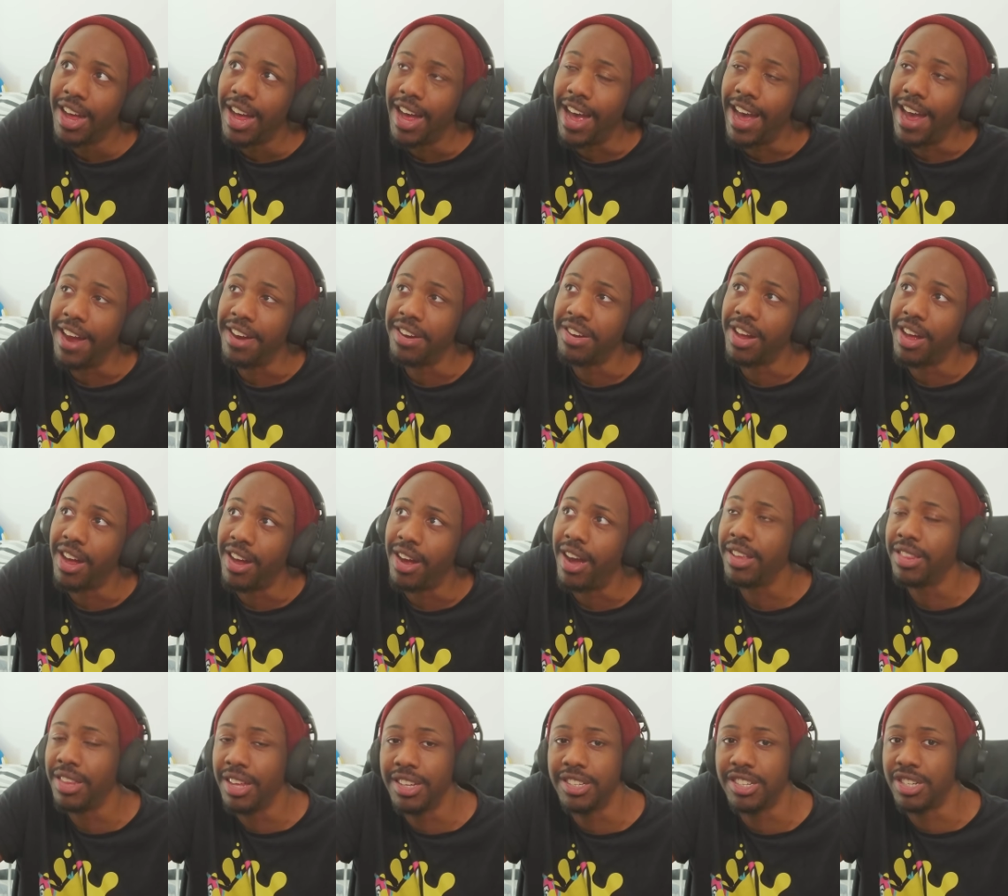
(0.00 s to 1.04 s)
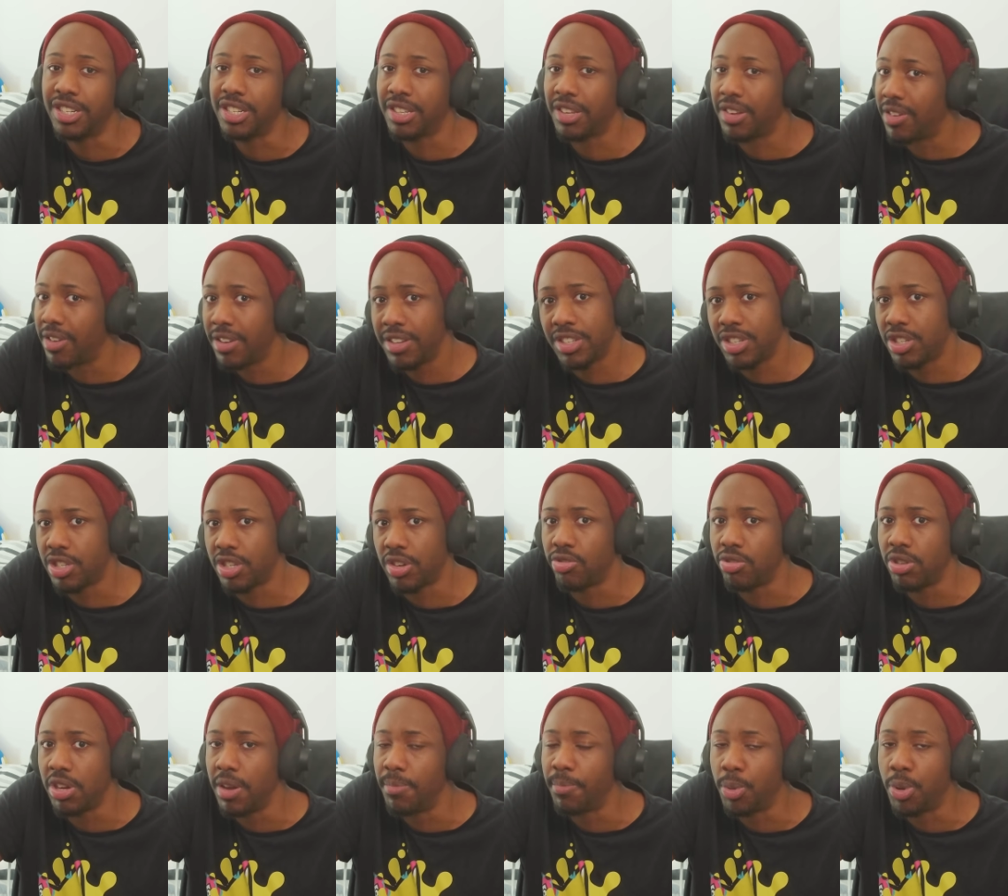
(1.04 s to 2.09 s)
And I think it's just a
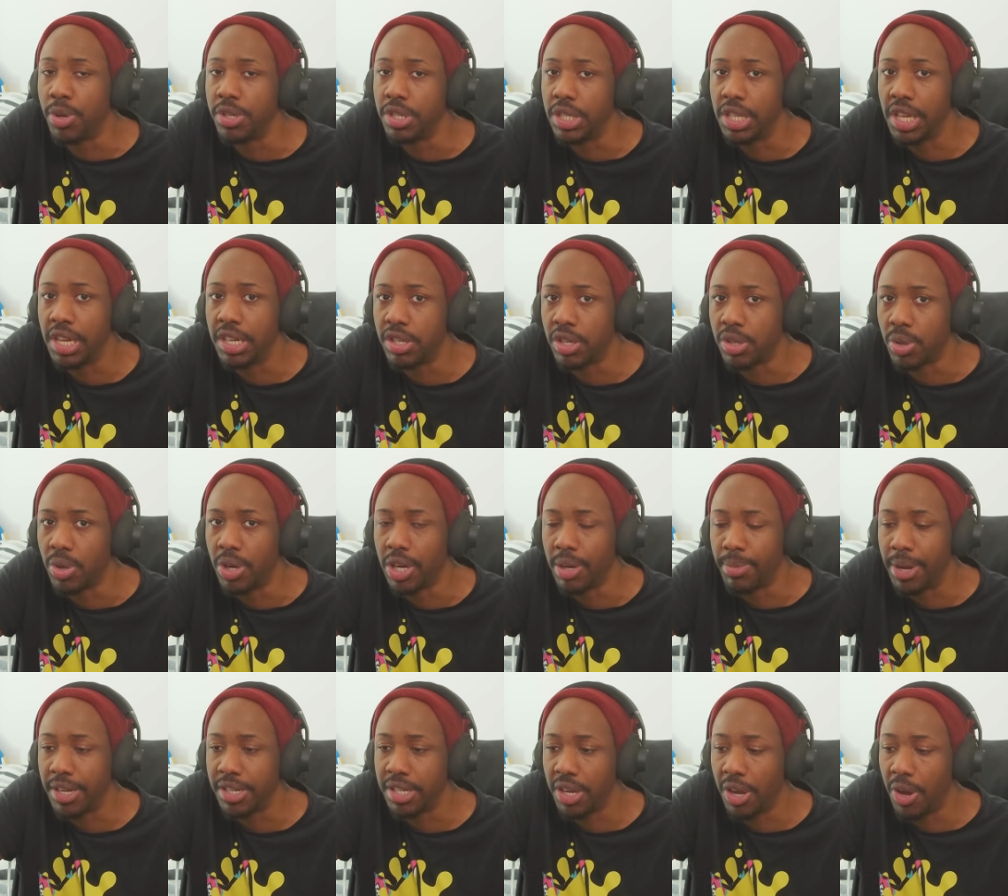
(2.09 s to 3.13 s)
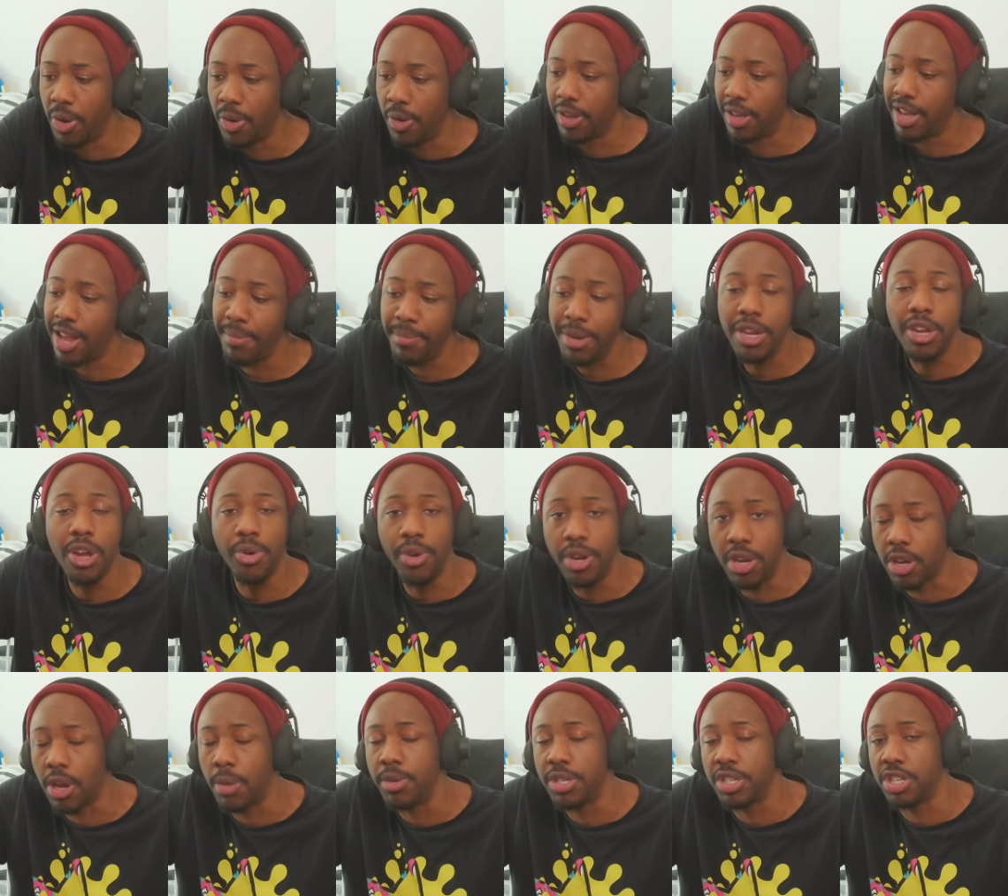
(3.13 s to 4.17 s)
really important thing to talk about. So let me know in
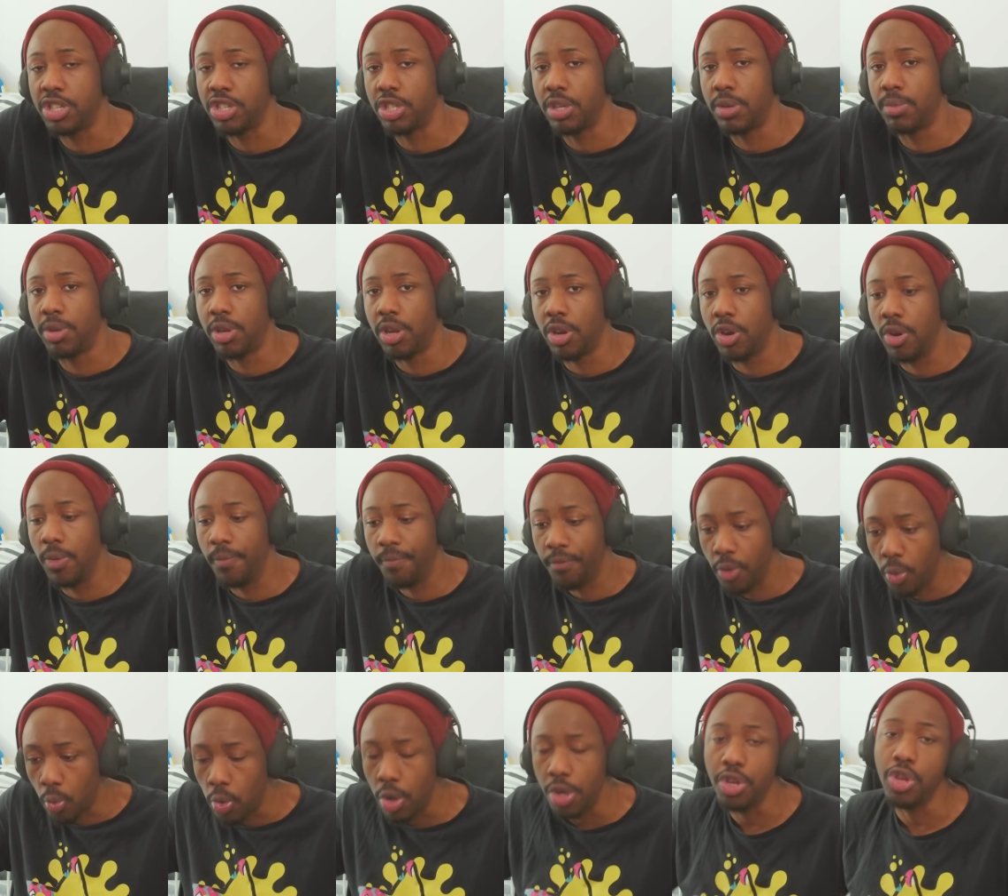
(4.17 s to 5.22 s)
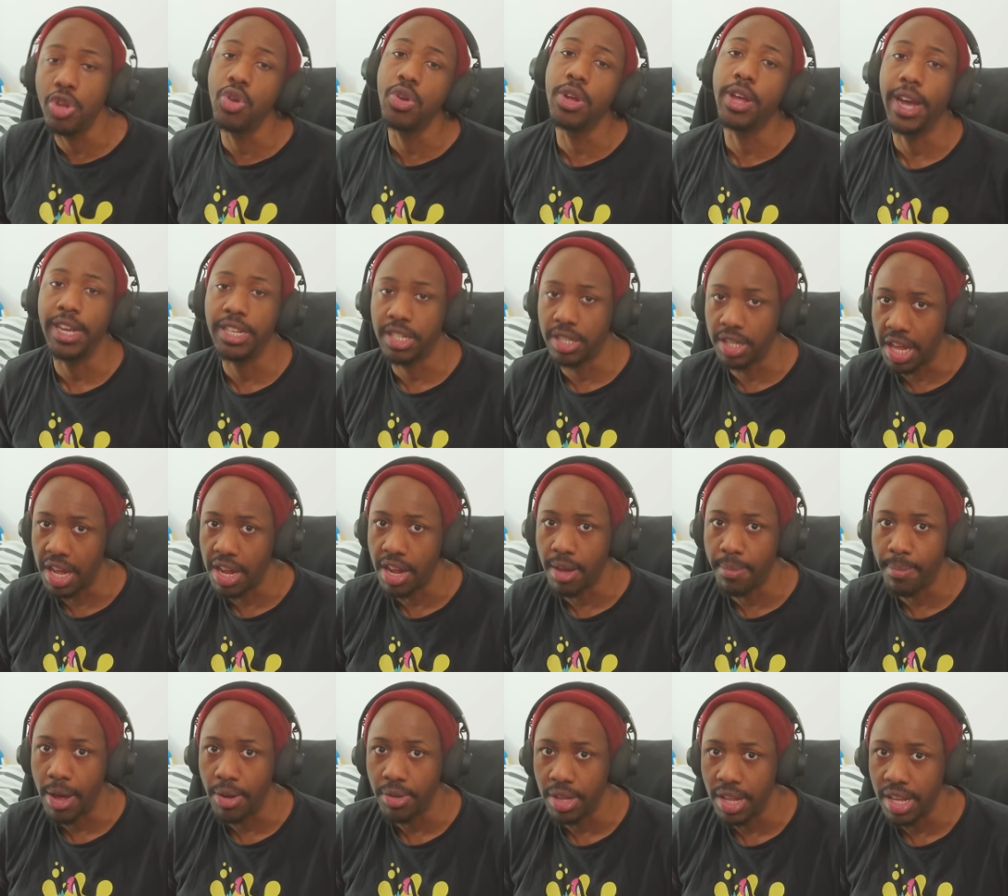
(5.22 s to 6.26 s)
the comment section below what you guys think
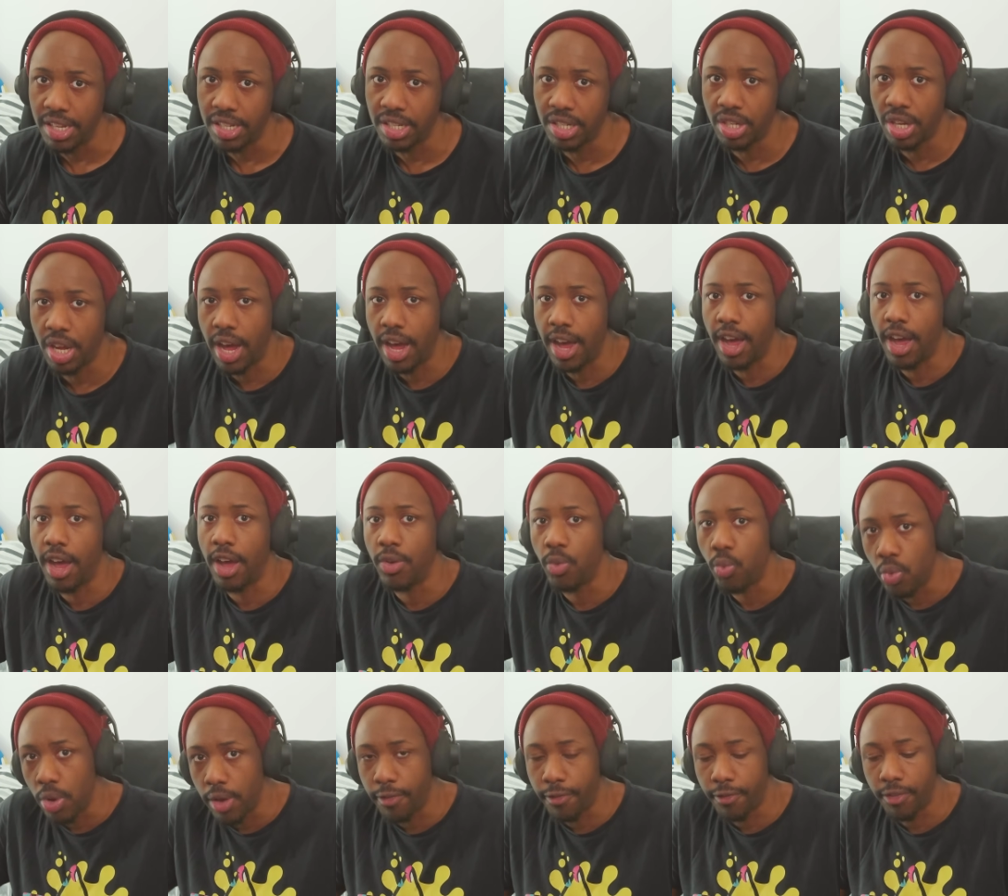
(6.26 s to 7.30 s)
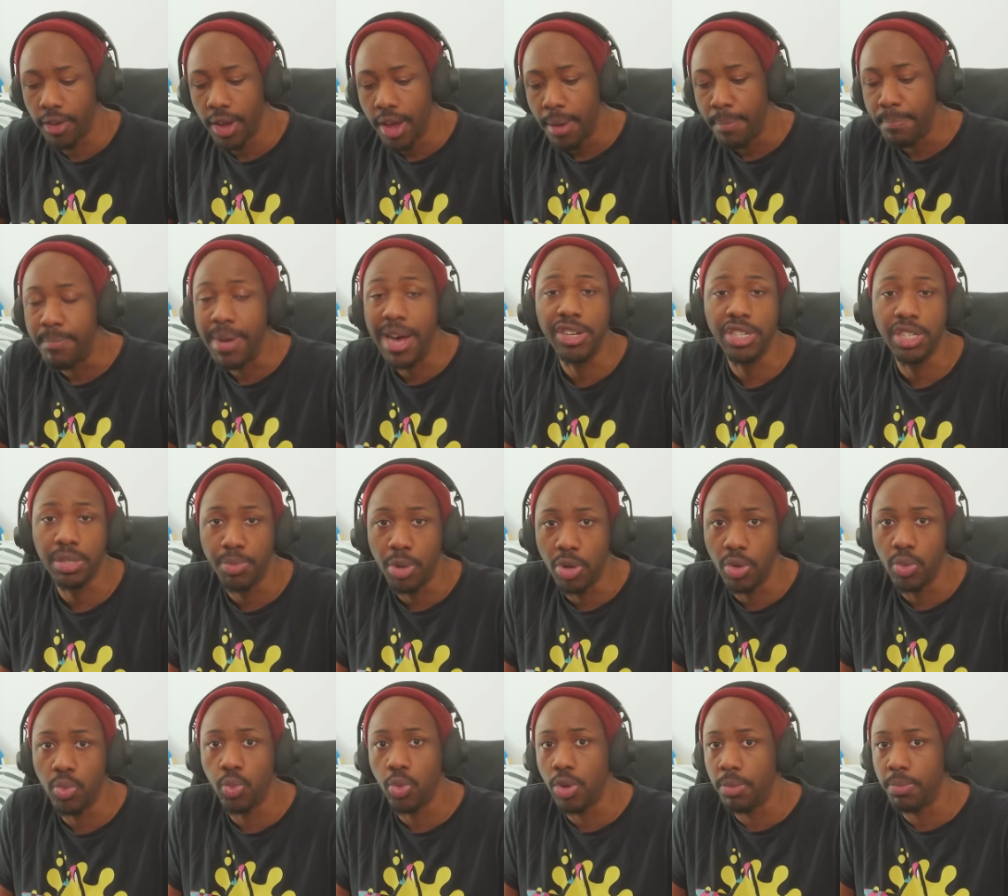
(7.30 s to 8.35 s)
about this. If mouse
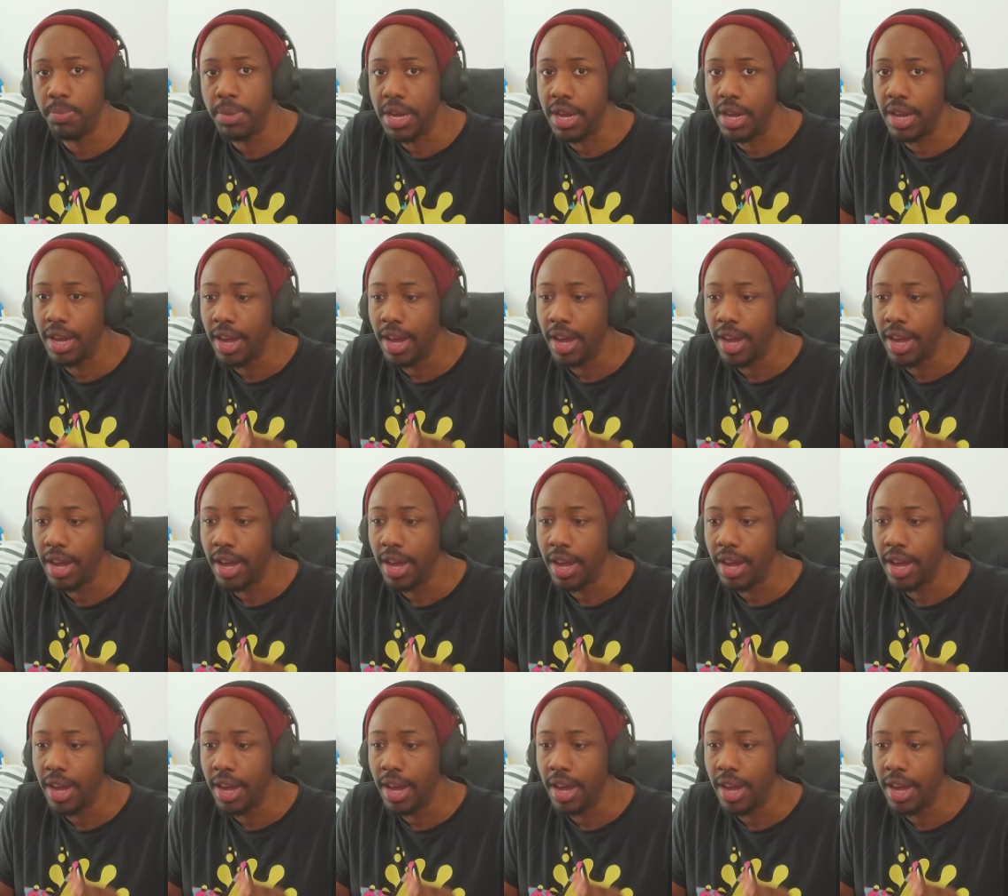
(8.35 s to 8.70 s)
mode would be